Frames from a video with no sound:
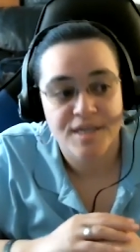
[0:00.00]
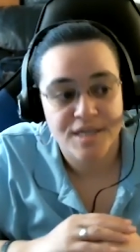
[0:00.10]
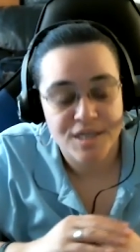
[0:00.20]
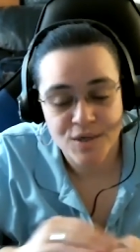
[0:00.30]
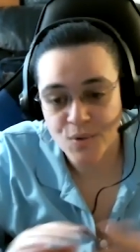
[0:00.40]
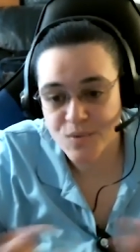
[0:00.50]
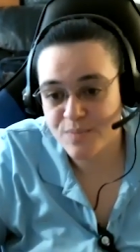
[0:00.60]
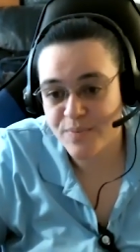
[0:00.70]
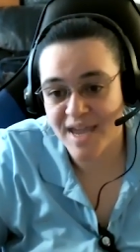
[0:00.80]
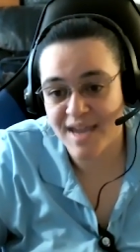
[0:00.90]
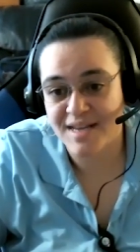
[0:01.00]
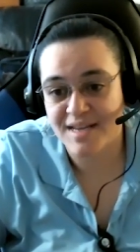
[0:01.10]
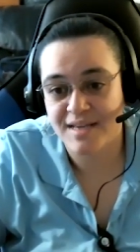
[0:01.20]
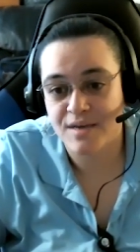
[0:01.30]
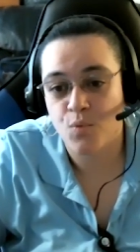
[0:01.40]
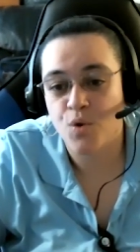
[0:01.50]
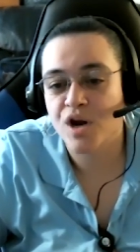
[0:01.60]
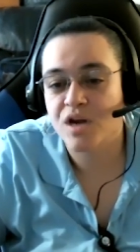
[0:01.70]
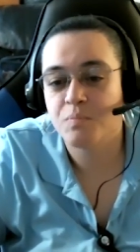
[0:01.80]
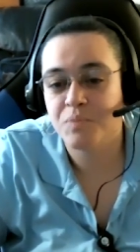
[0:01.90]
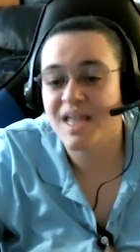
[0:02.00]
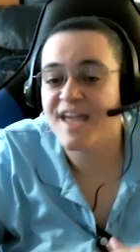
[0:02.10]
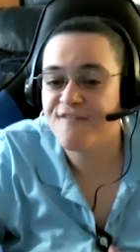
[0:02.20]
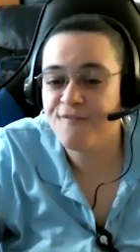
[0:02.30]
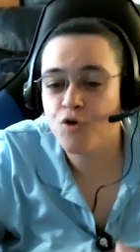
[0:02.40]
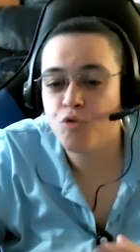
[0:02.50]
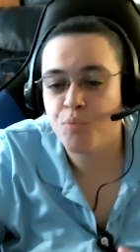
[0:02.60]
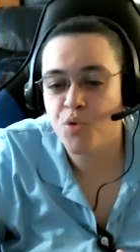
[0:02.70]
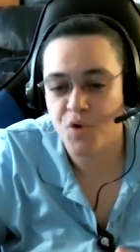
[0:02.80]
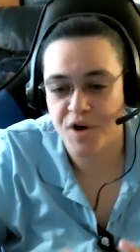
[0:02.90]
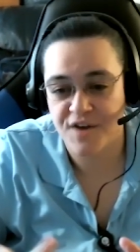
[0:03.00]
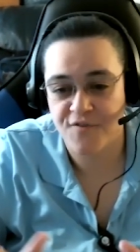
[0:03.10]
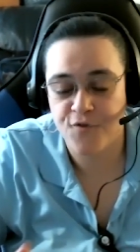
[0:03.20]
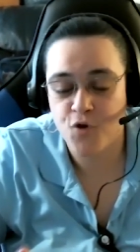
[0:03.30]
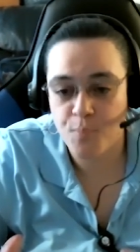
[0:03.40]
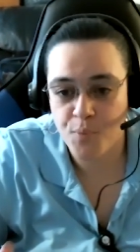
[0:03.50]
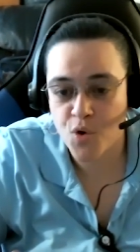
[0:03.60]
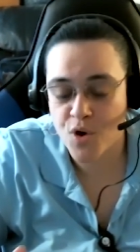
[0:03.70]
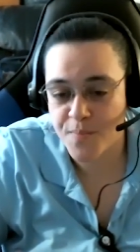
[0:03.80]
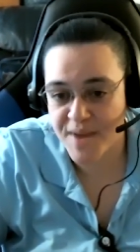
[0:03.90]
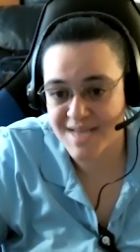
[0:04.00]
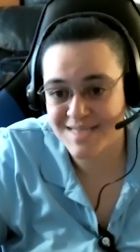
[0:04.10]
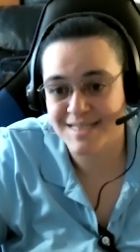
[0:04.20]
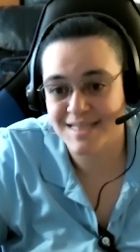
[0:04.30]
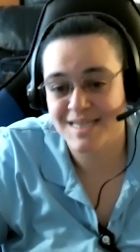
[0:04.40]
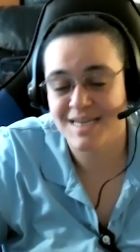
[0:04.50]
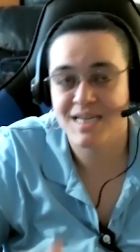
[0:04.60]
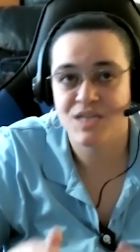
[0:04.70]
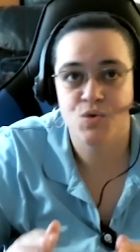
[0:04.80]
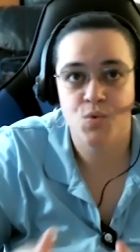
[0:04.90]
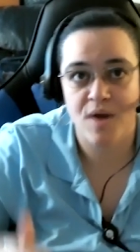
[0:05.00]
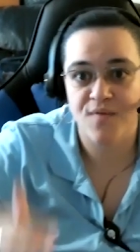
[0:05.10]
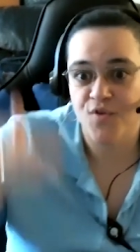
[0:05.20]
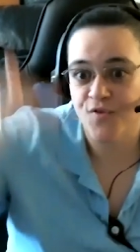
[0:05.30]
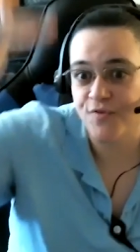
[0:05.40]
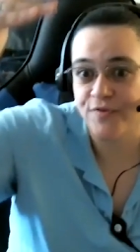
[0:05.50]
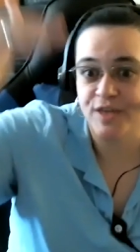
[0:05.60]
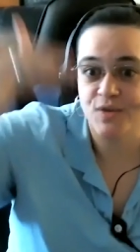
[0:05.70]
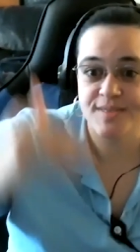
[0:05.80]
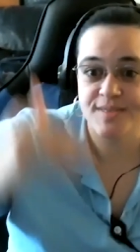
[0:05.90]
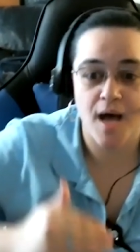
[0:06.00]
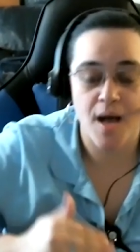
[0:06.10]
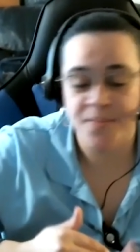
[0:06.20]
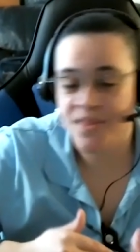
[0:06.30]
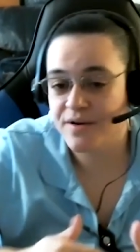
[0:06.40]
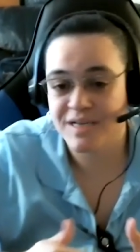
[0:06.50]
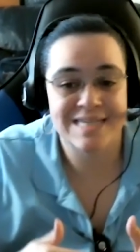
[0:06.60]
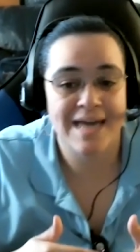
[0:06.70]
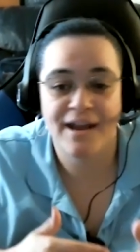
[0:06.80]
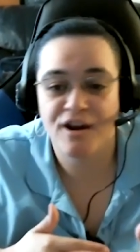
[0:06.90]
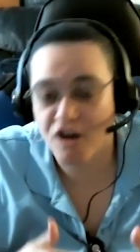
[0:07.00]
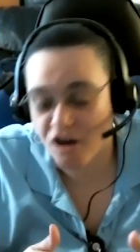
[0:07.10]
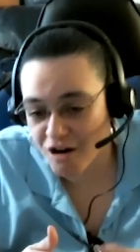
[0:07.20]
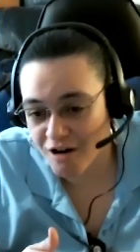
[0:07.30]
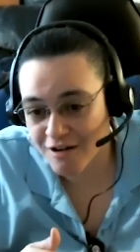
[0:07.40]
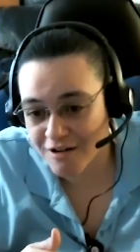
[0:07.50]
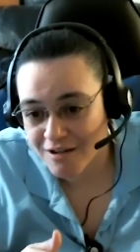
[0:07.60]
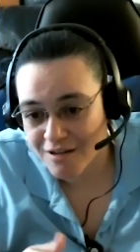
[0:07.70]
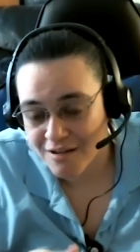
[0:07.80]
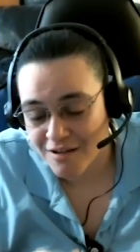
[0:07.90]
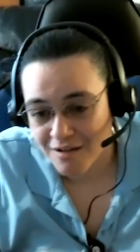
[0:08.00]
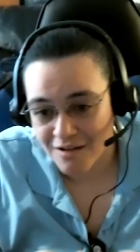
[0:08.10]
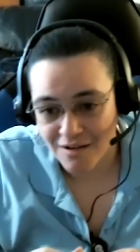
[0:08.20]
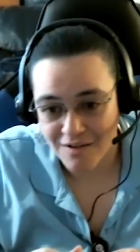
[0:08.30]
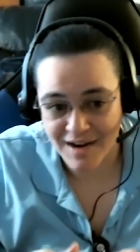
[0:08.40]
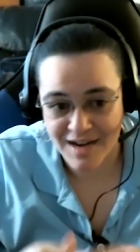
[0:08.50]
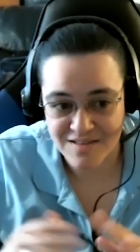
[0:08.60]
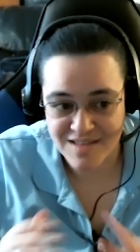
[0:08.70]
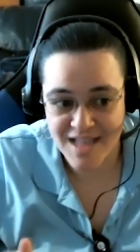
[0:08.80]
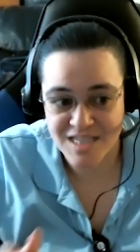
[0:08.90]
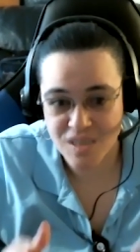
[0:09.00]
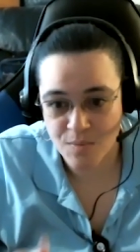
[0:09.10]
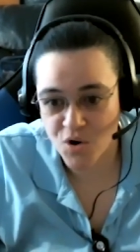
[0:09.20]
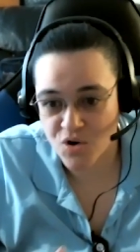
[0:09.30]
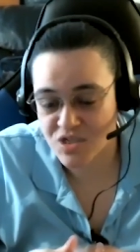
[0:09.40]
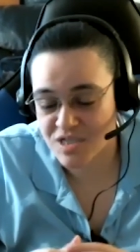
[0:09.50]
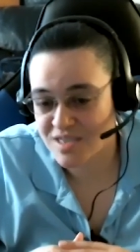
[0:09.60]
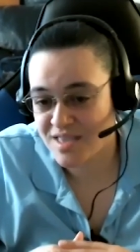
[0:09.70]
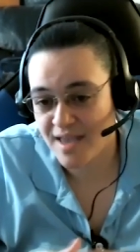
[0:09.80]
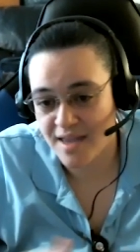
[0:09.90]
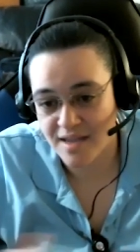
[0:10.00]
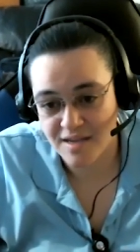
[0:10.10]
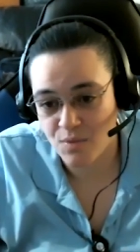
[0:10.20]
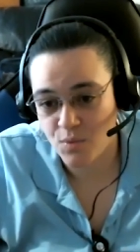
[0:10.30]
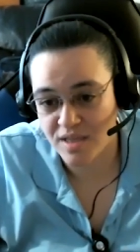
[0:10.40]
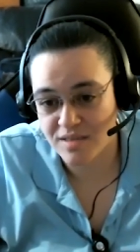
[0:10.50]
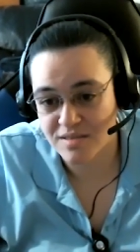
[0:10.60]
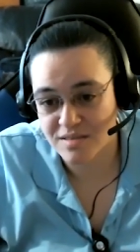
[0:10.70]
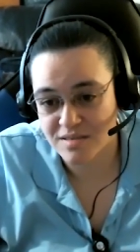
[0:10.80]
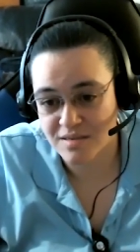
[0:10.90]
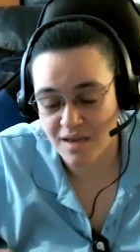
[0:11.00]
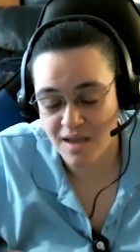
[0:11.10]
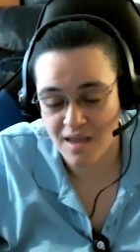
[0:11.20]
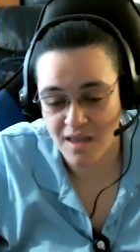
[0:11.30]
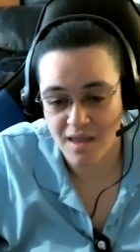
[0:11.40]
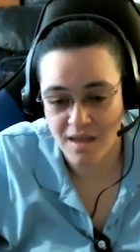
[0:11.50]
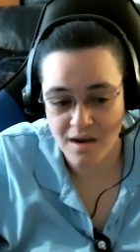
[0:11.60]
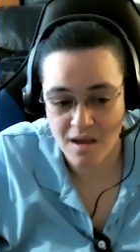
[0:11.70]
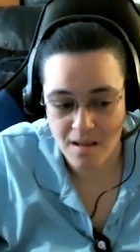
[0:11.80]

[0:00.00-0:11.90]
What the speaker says: no debating, we're going to play full board. And full board basically is whoever fills up their entire card. All right, that's the person that wins. And